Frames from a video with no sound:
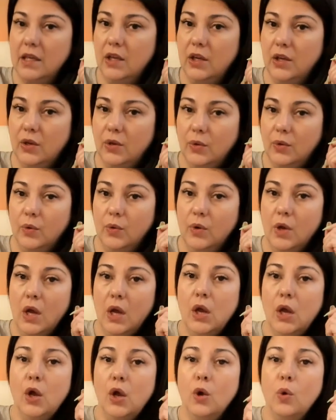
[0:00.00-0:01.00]
you,
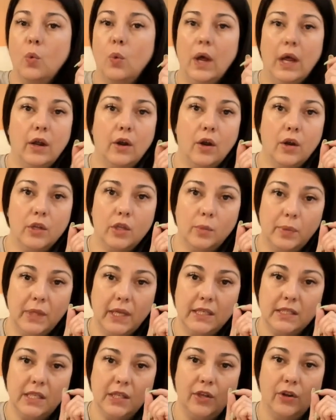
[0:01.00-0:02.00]
where are you
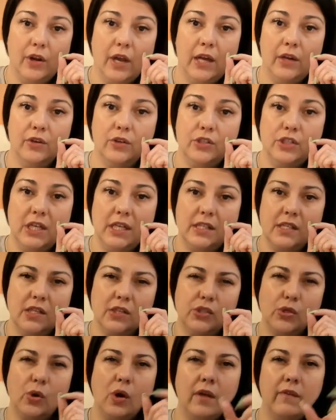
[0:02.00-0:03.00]
placing your energies?
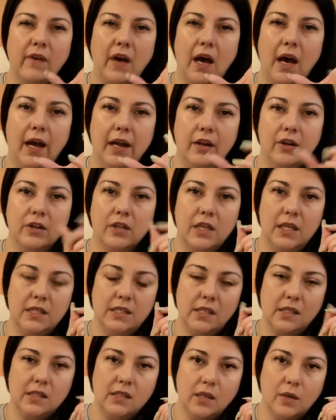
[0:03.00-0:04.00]
It's sort of a hierarchy
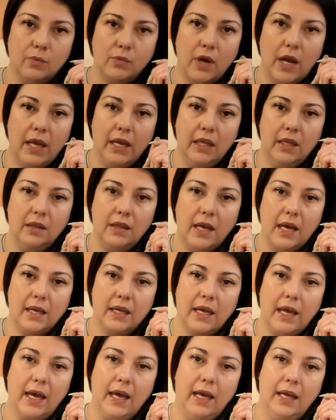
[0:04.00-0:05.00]
system, right? That
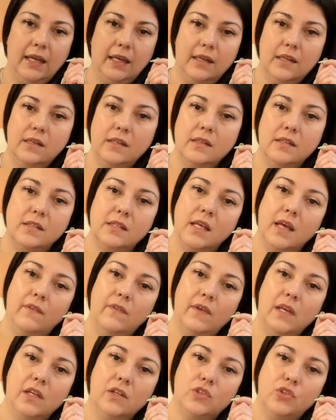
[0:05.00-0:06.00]
guy is
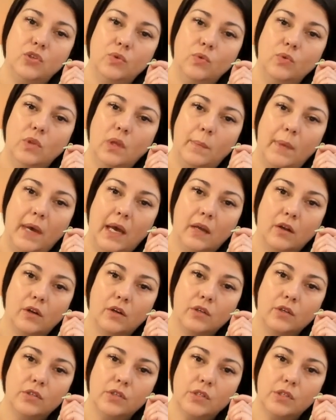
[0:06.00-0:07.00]
giving to the
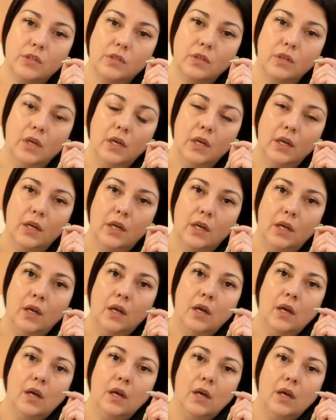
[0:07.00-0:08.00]
beggars.
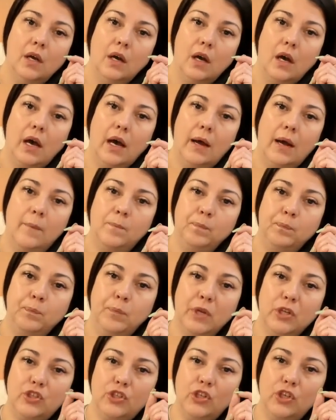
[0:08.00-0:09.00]

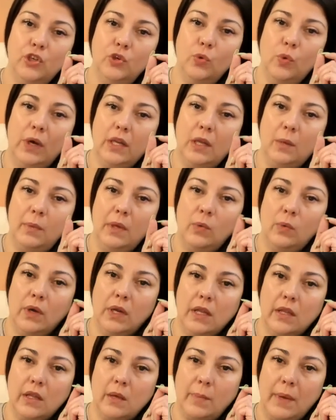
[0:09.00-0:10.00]
But do you want to be one
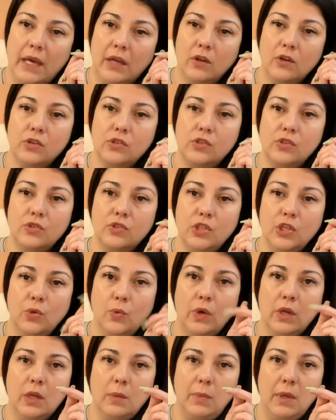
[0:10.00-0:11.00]
of the beggars, or do you
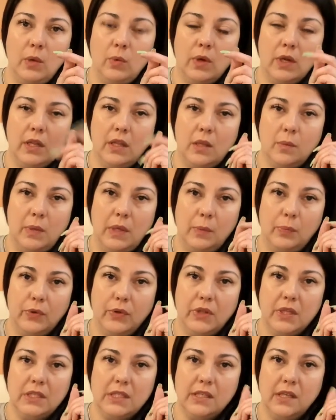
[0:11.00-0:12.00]
want to be one of the people
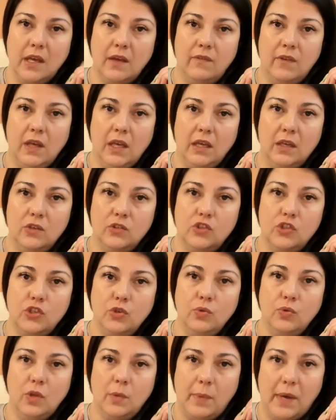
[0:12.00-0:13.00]
that's giving
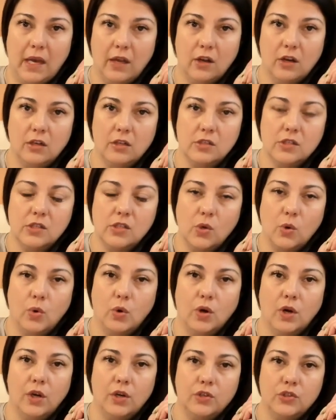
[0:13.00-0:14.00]
to the beggars?
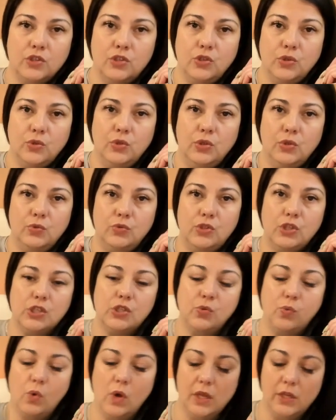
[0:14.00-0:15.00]
Or do you
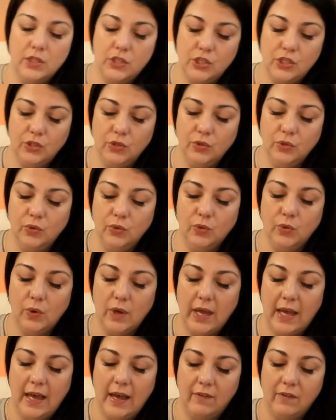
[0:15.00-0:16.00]
just want to
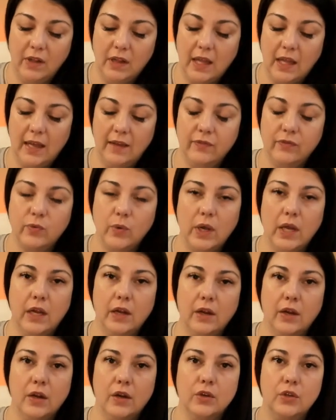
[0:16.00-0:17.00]
have a life
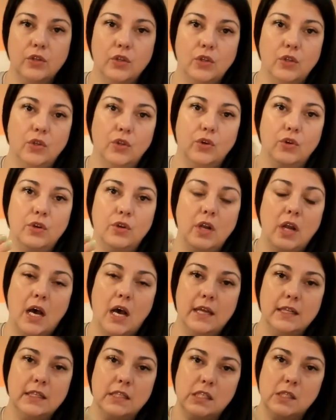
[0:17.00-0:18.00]
where you're
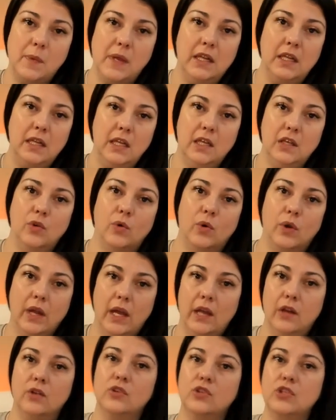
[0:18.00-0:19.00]
not spending your
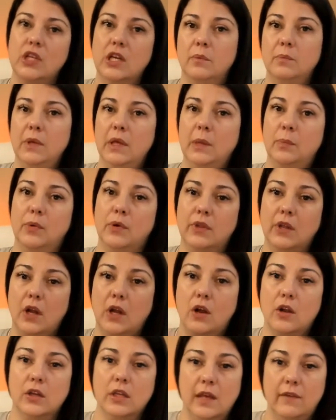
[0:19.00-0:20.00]
energy on people
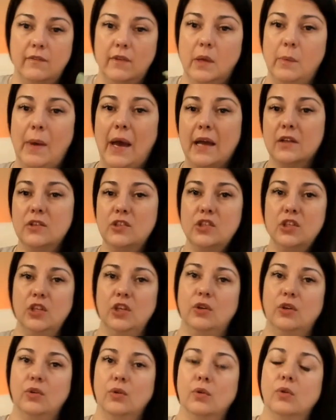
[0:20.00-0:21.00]
that aren't giving back to
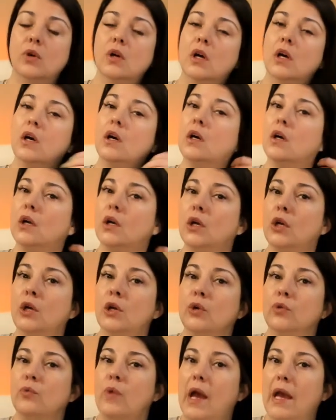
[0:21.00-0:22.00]
you?
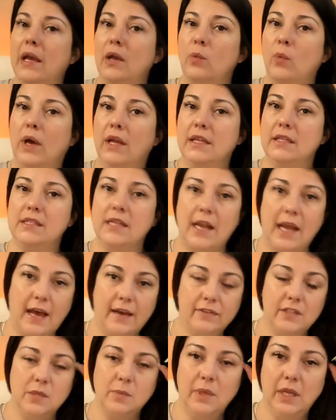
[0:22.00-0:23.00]
Right? Why does it
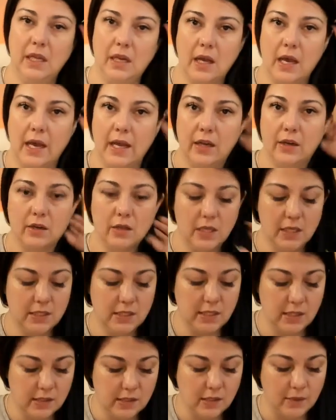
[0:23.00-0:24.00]
have to be in a hierarchy
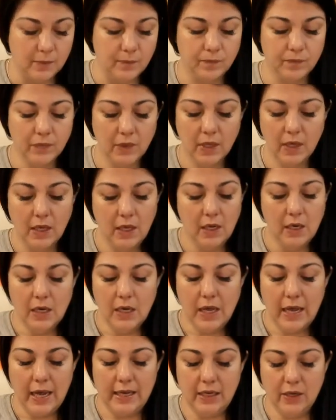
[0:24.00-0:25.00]
system?
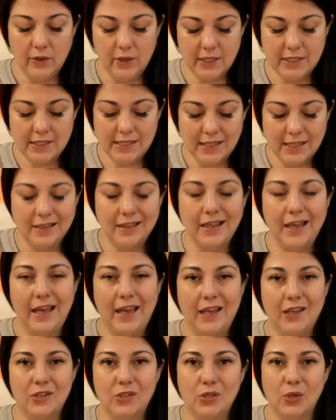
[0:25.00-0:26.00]
I know that's like the
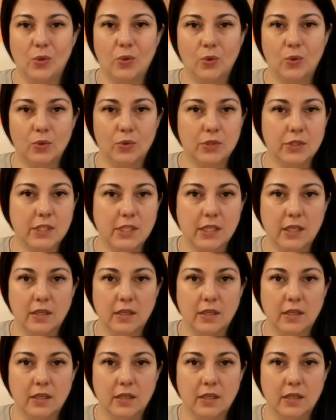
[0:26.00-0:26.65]
age old.